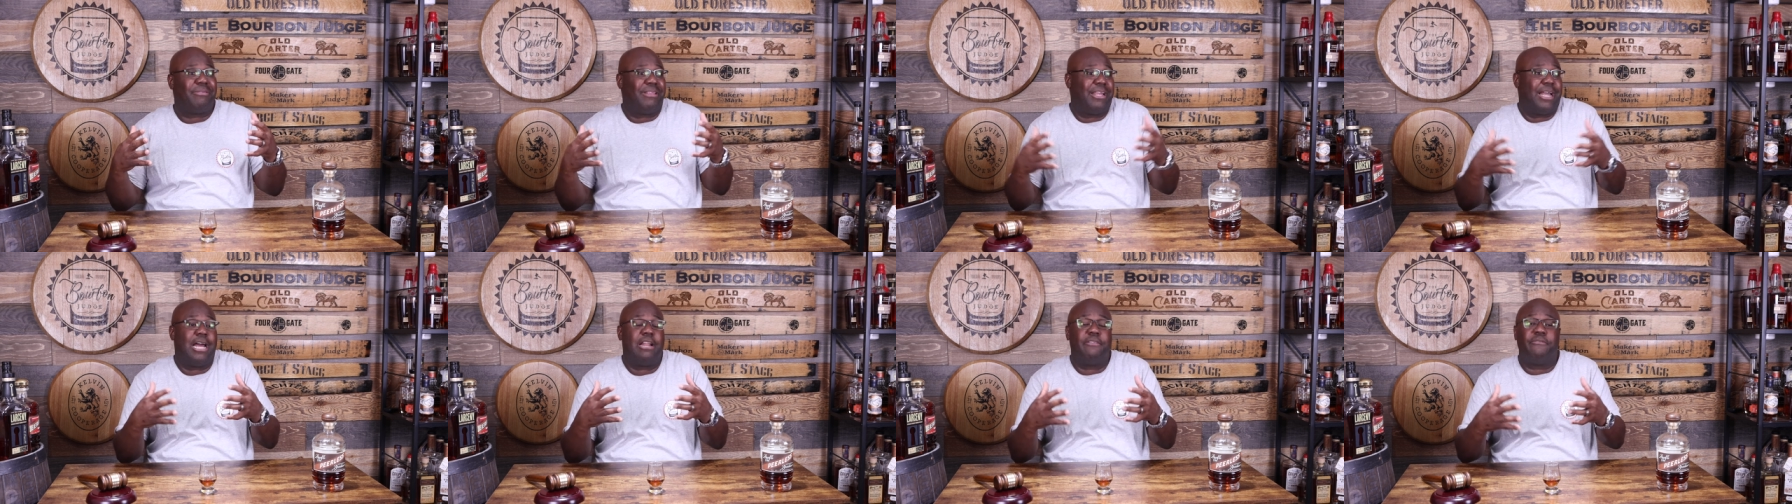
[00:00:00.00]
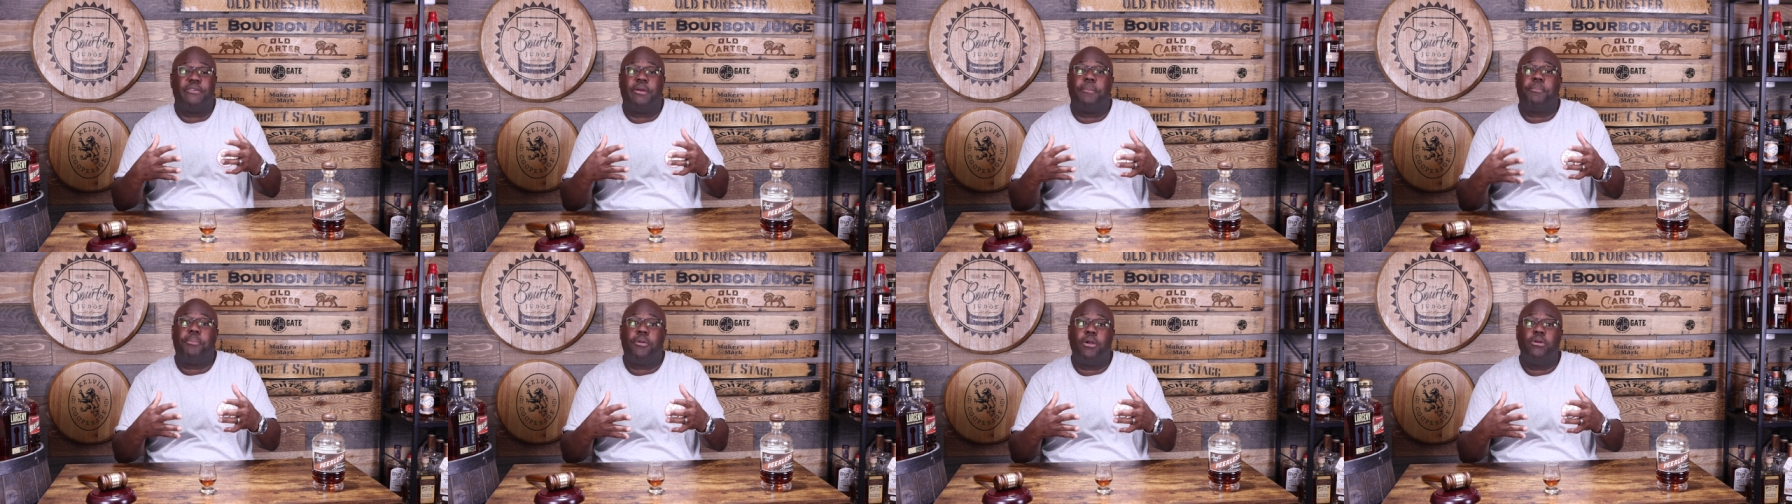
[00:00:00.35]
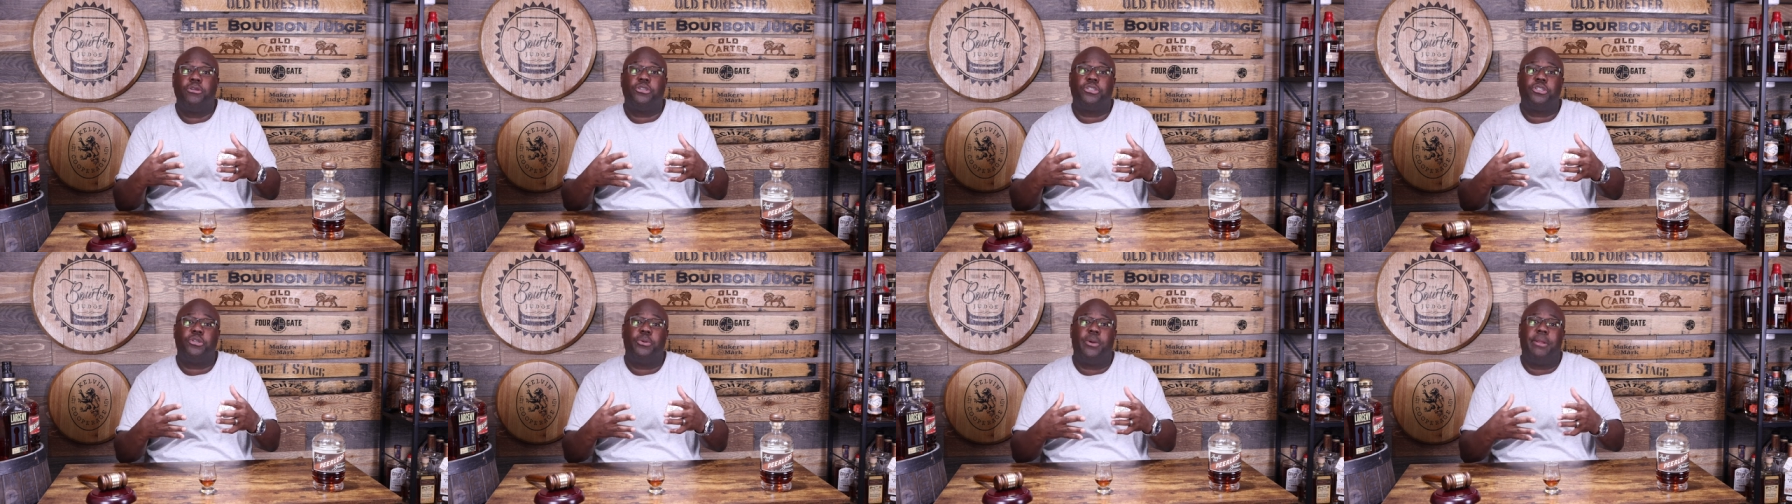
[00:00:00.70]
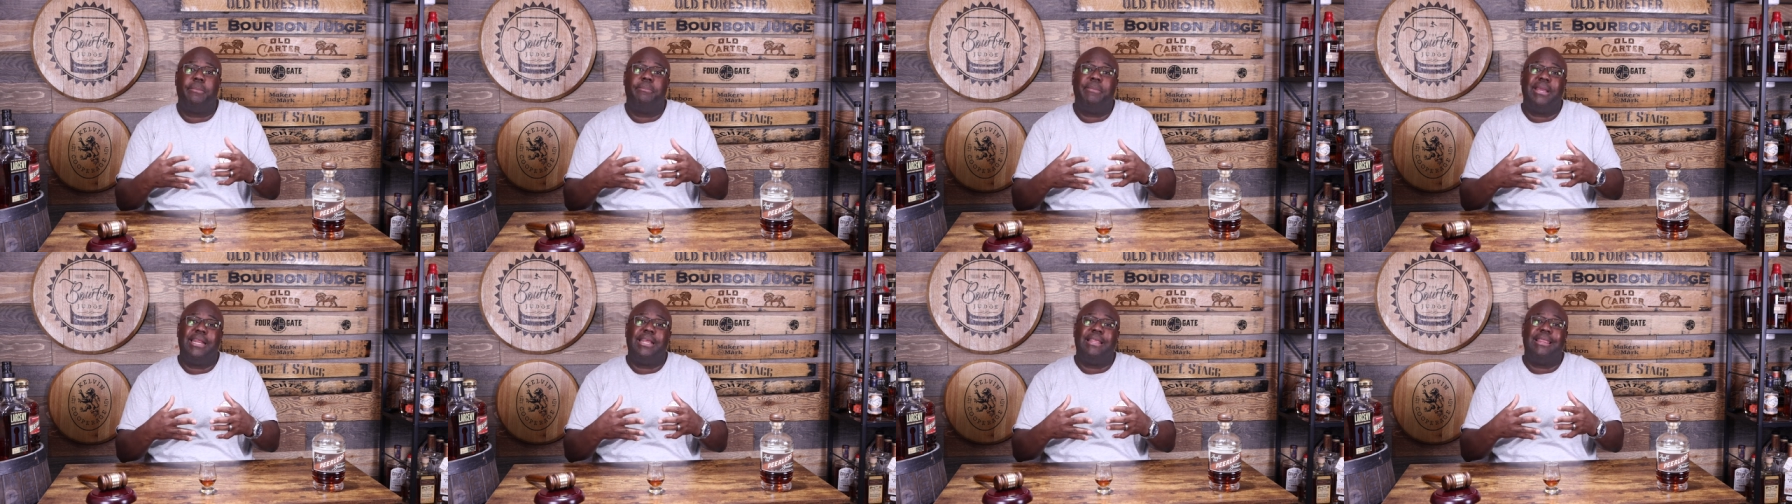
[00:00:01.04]
like kind of approach to
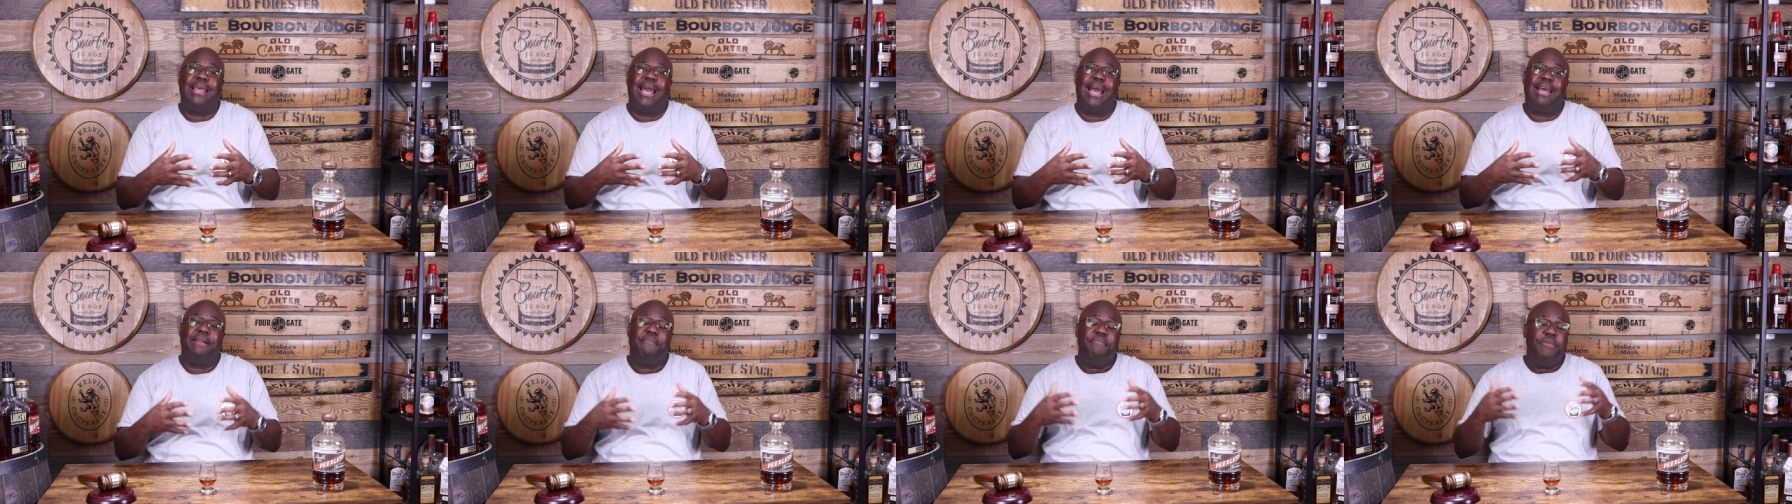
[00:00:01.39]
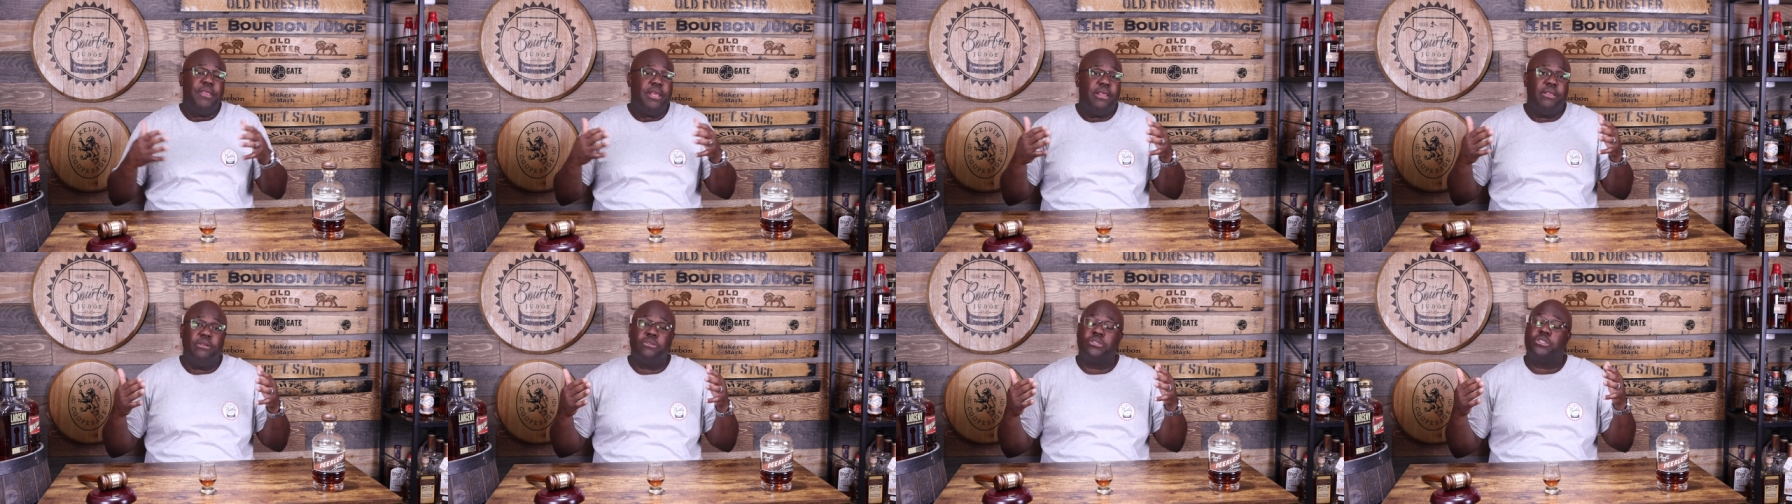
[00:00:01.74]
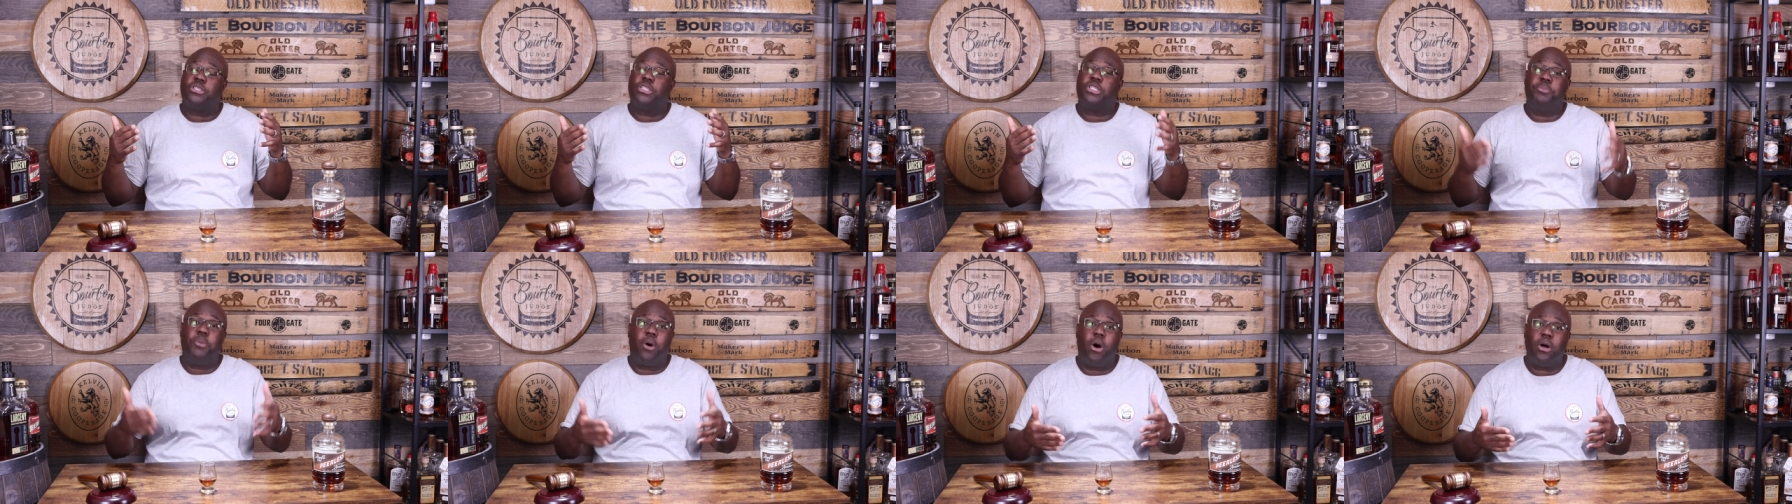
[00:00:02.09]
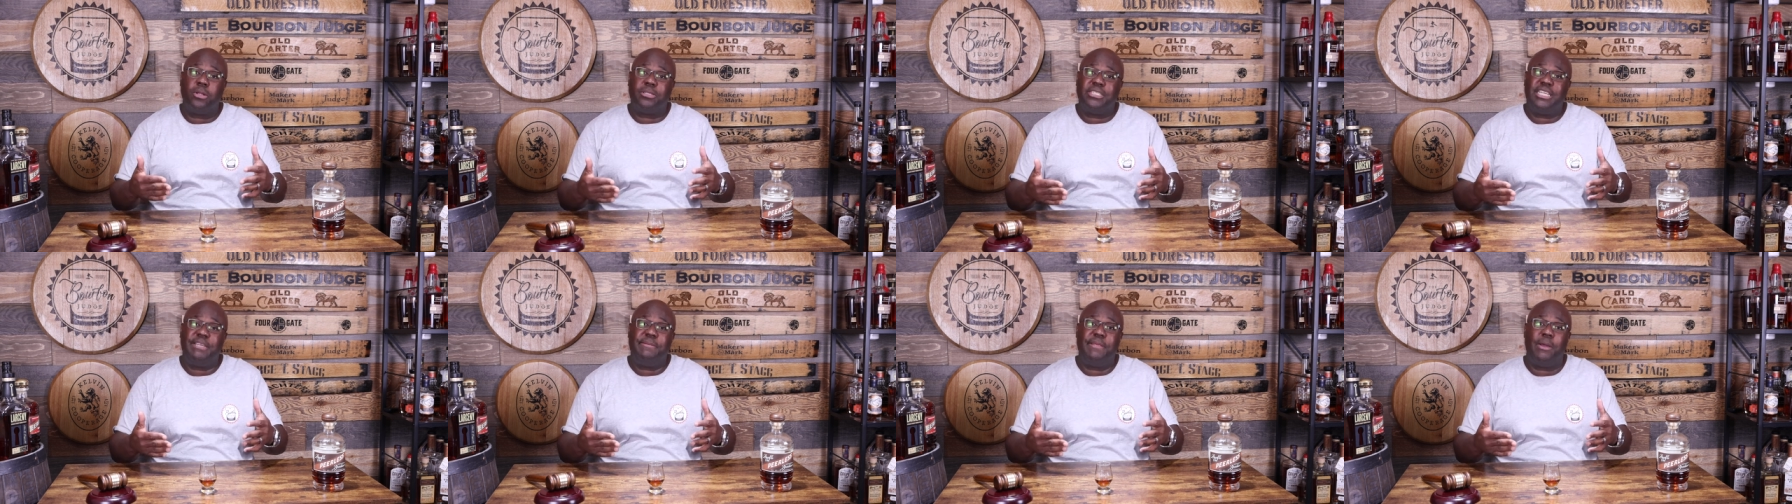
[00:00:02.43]
it, meaning that there's a
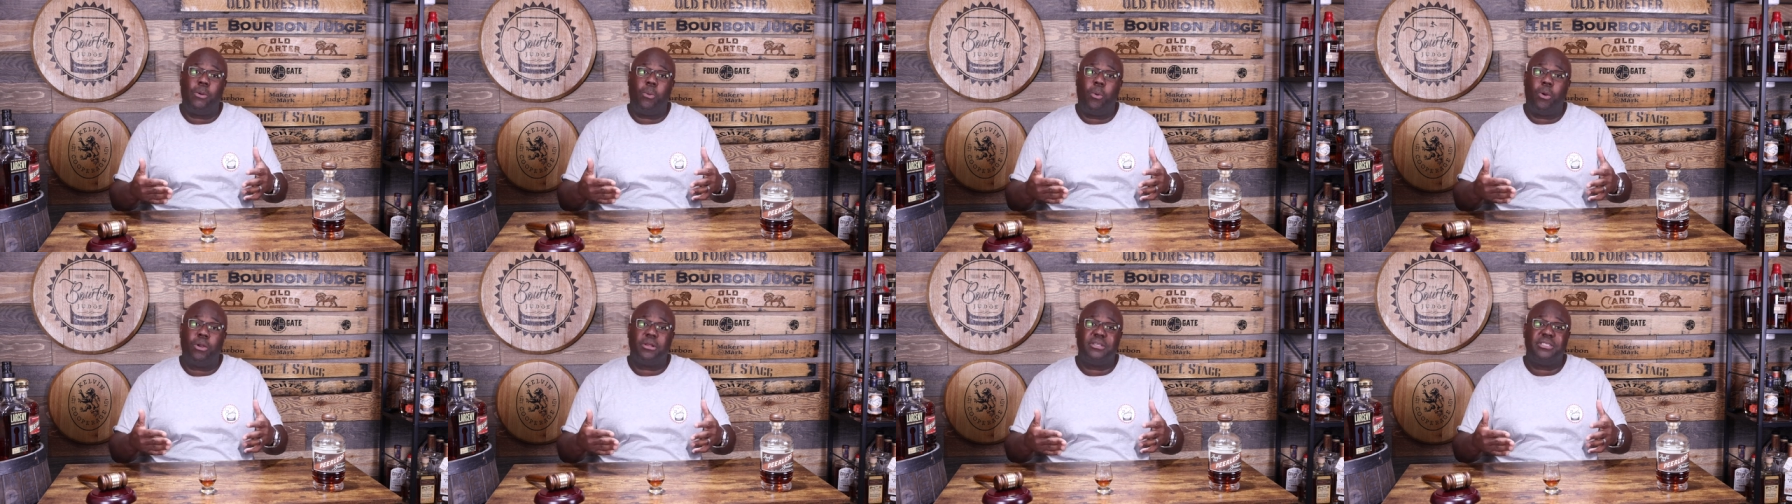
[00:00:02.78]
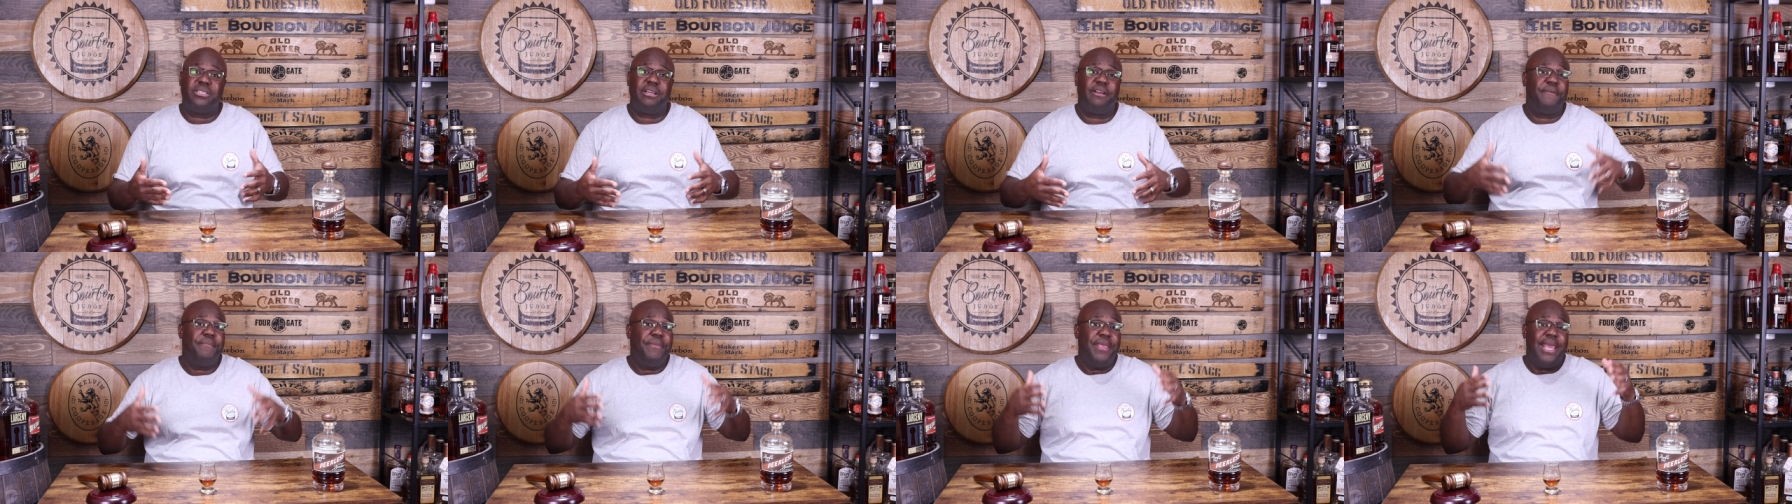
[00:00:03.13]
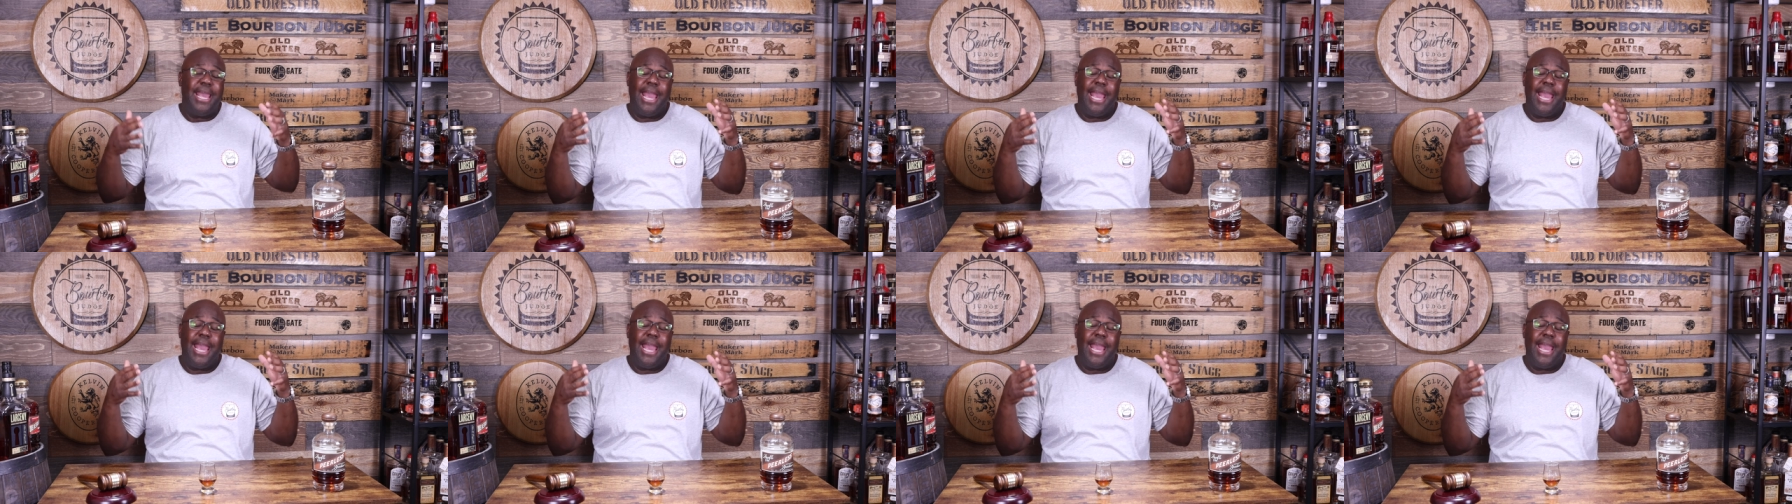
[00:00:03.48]
small team that works there,